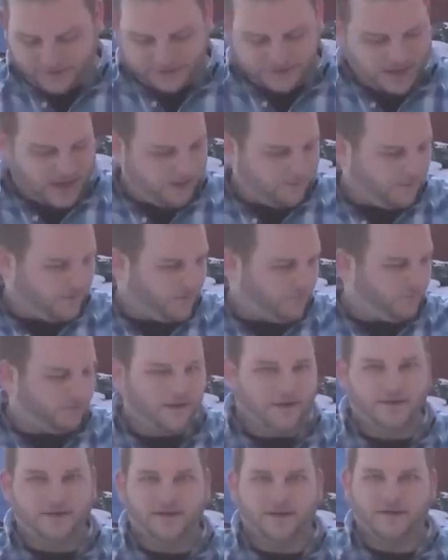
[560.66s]
shape of the
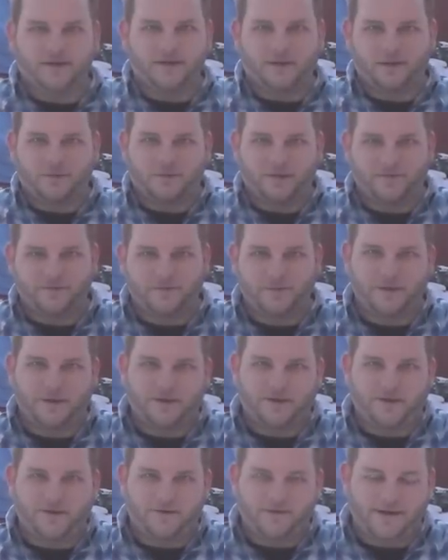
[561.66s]
blood gutter or whatever you want
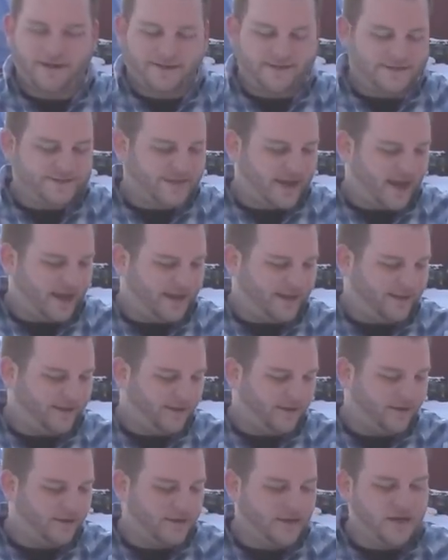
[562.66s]
to call it on the side
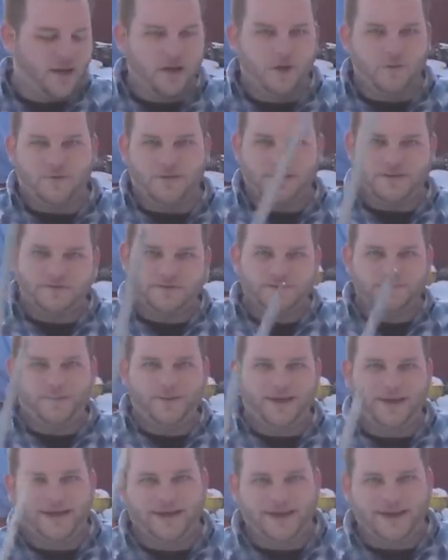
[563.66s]
here. When you
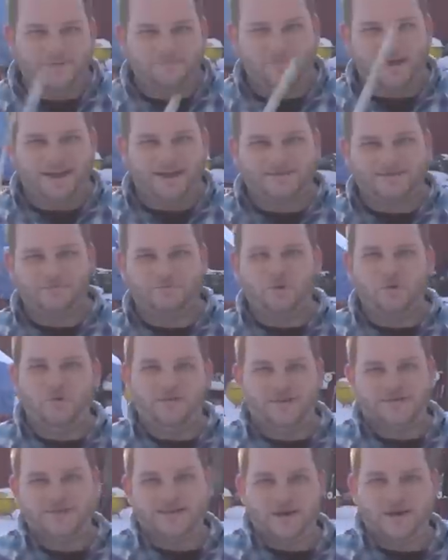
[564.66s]
swing it, it makes
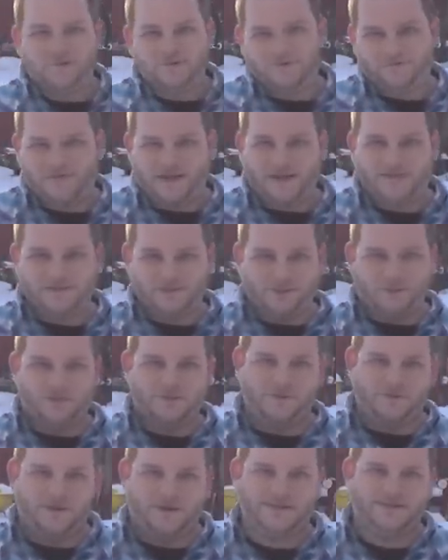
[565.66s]
movie sound effect
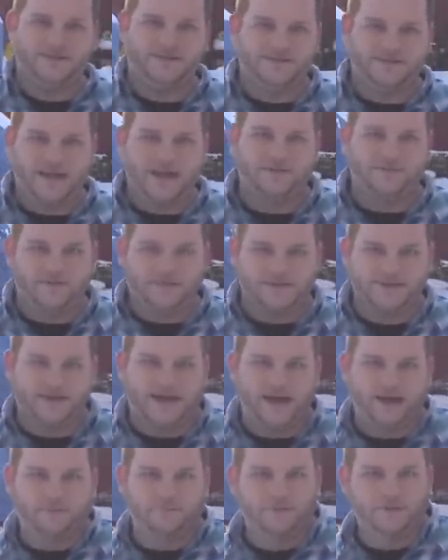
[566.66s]
sword noises every
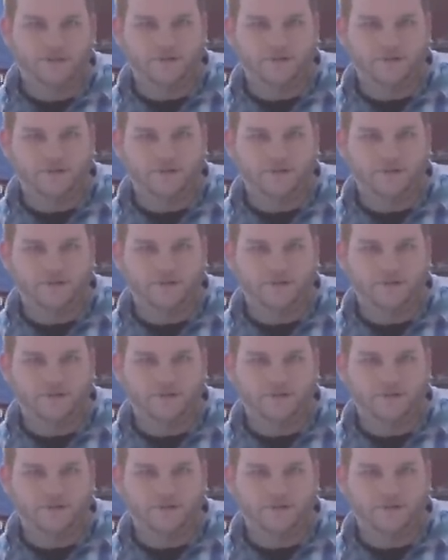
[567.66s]
time.